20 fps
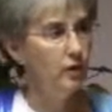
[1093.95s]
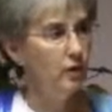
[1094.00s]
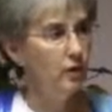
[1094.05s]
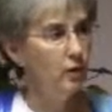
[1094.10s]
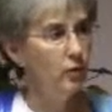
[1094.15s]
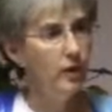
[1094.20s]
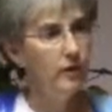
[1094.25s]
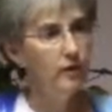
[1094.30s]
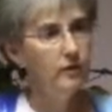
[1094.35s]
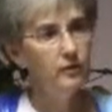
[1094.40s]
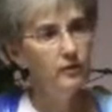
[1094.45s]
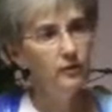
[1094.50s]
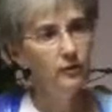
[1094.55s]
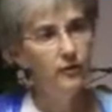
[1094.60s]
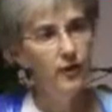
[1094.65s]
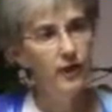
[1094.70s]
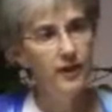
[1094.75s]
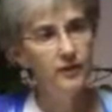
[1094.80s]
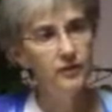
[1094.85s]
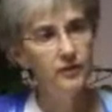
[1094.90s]
what are the
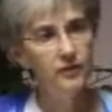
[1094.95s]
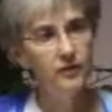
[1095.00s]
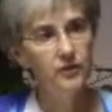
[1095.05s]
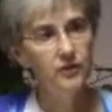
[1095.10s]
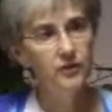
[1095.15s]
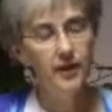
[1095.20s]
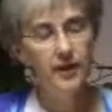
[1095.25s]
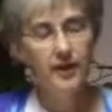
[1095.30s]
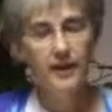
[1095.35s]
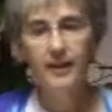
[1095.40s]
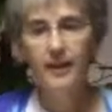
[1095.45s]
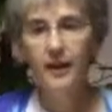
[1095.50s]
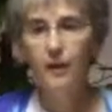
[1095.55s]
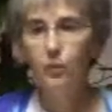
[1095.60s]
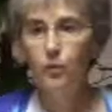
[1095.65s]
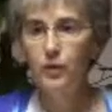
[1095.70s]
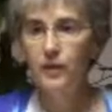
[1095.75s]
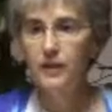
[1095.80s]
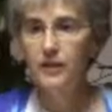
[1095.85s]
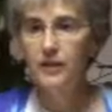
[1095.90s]
faces that
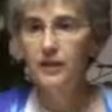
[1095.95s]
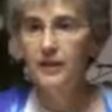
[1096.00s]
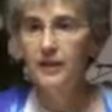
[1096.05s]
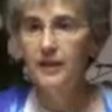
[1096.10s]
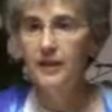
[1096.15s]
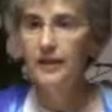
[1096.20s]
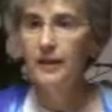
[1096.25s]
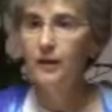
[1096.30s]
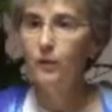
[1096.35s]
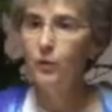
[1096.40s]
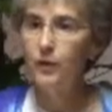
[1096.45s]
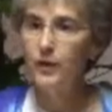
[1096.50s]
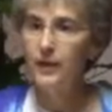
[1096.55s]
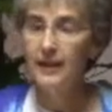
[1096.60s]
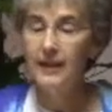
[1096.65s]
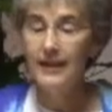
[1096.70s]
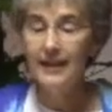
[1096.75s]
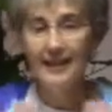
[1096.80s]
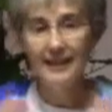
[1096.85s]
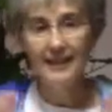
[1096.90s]
we see, that we
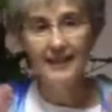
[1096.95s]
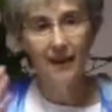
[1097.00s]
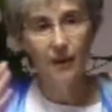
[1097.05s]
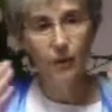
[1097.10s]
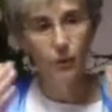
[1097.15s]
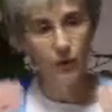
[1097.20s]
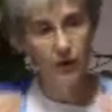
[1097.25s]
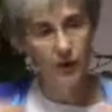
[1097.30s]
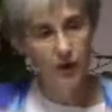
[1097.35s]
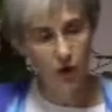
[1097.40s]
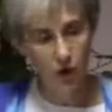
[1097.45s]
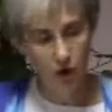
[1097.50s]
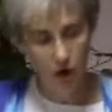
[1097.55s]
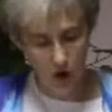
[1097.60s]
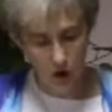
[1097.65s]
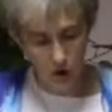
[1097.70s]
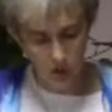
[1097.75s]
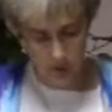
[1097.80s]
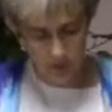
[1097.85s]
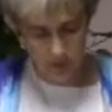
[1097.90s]
need, that we
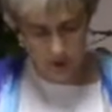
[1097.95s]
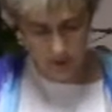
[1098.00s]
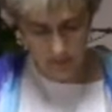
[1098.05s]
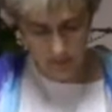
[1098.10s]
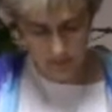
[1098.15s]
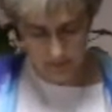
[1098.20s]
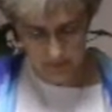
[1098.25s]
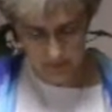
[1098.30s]
call up?